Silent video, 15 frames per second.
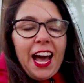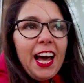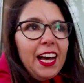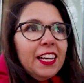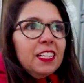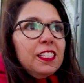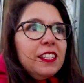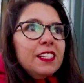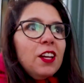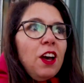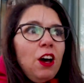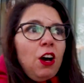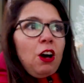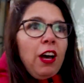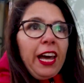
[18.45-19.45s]
has
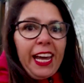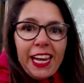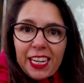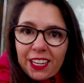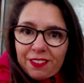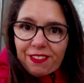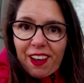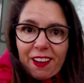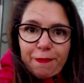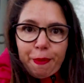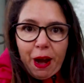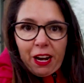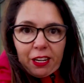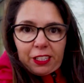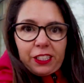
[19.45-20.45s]
85
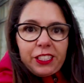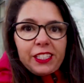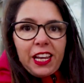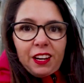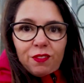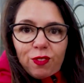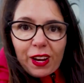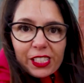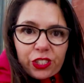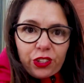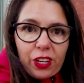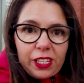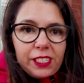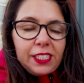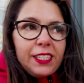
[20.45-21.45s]
bars and
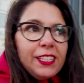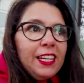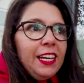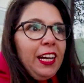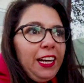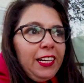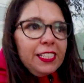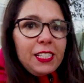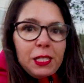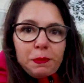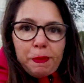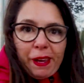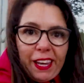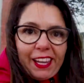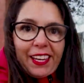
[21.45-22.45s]
restaurants in a
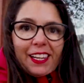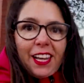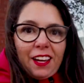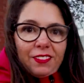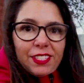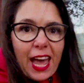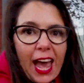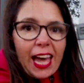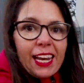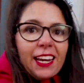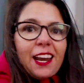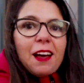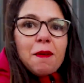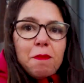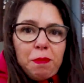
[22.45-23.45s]
span of
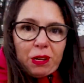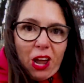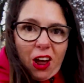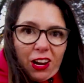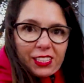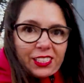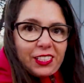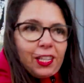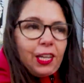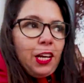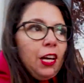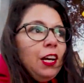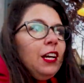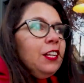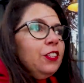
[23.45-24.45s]
10 blocks.
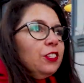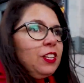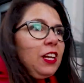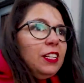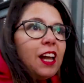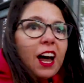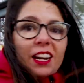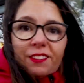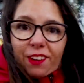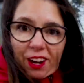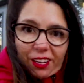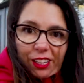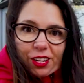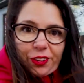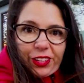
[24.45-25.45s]
There's a lot of
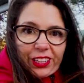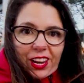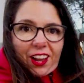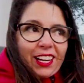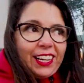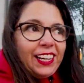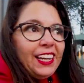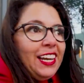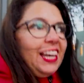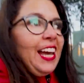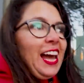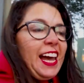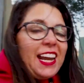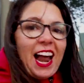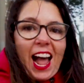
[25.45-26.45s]
art going on,
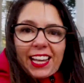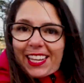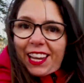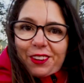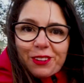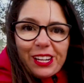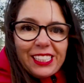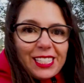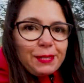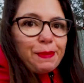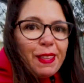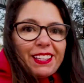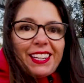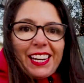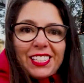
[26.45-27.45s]
and I can't wait to
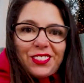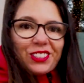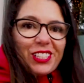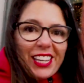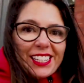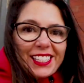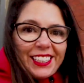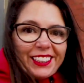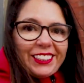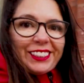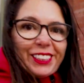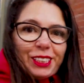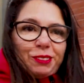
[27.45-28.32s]
spend the next few days here.